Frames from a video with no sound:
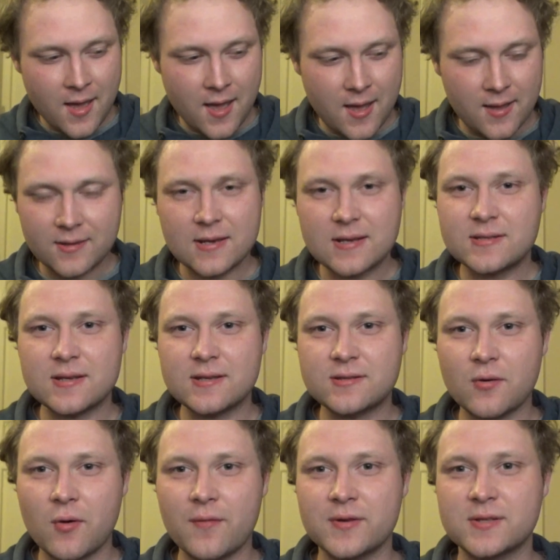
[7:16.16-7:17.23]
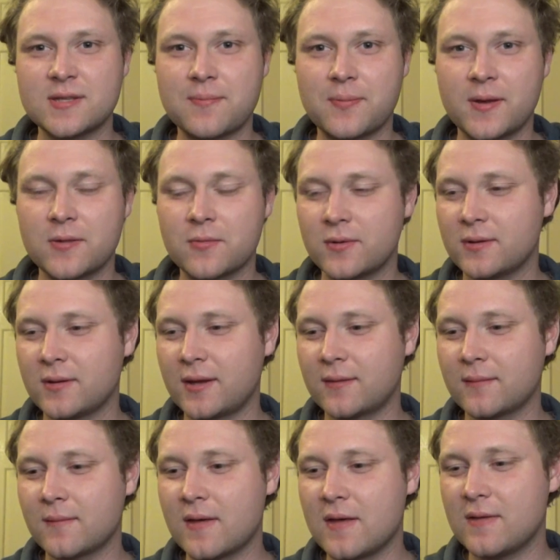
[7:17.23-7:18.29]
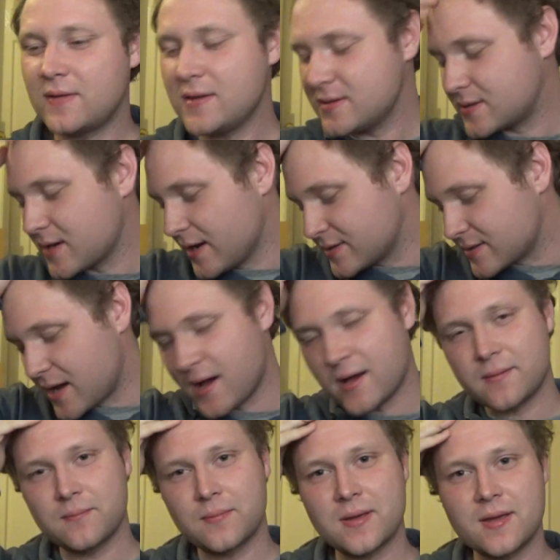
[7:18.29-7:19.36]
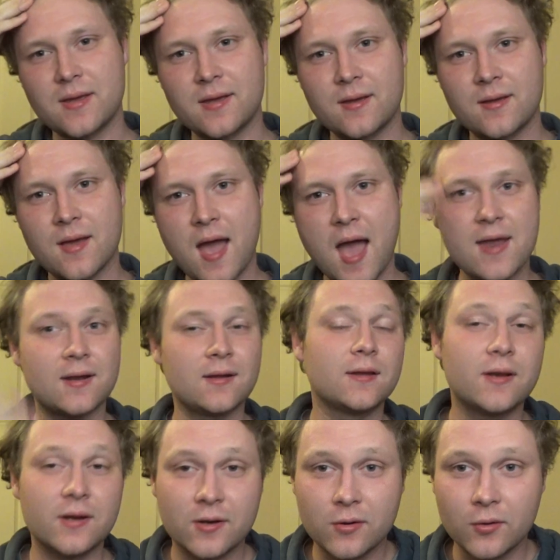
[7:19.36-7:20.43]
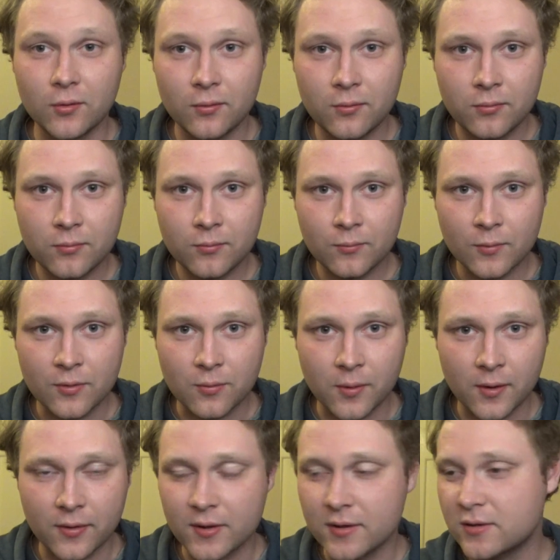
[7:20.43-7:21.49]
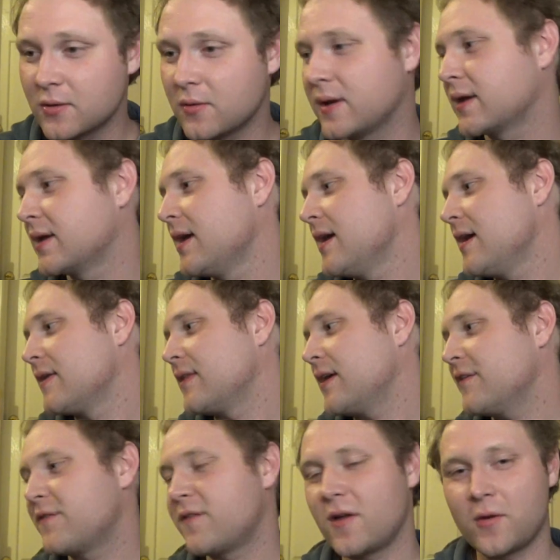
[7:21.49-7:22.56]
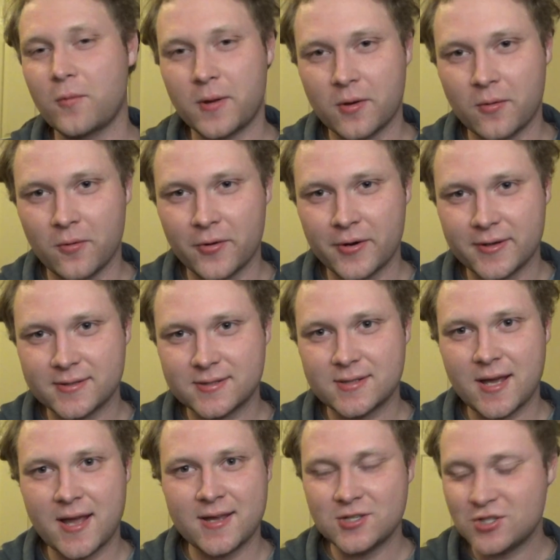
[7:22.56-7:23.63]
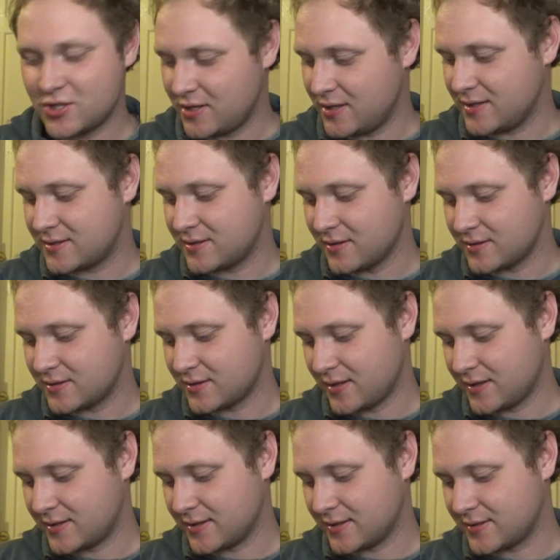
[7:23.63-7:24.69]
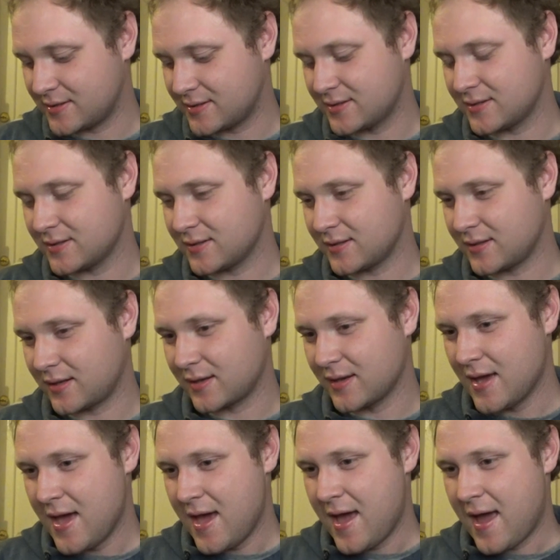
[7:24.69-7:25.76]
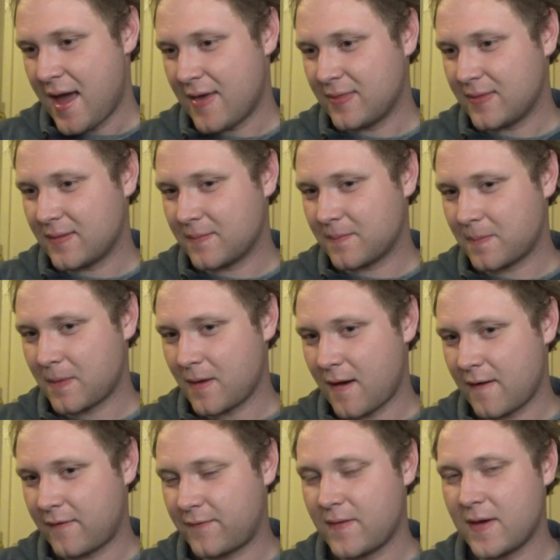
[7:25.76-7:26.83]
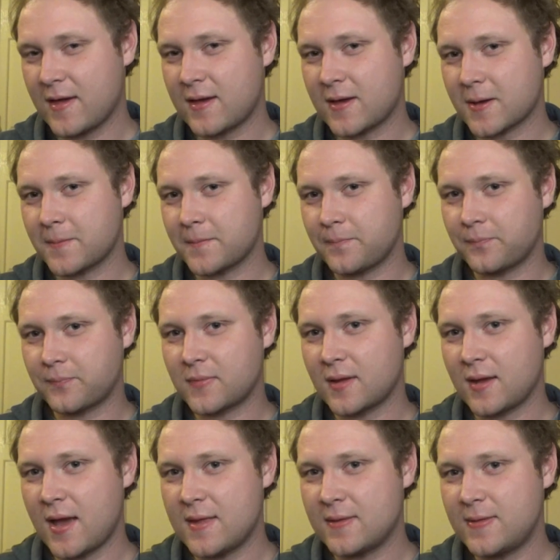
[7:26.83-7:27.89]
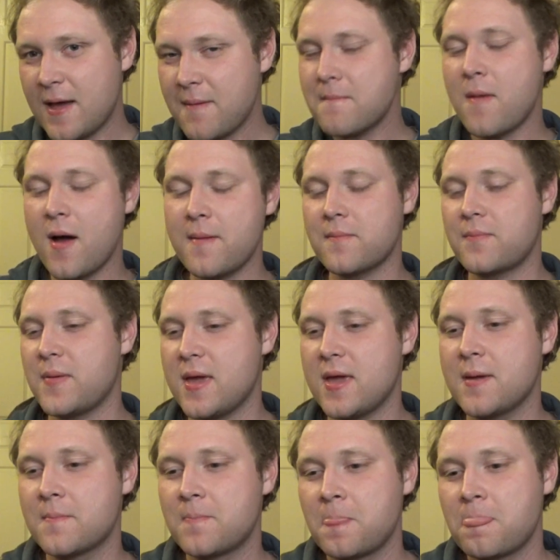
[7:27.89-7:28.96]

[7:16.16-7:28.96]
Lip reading: it's so obvious they're playing the, like, these guys aren't being analytical with what they're doing. They're following orders. They're engineers, not scientists. Like, and I think, and that might be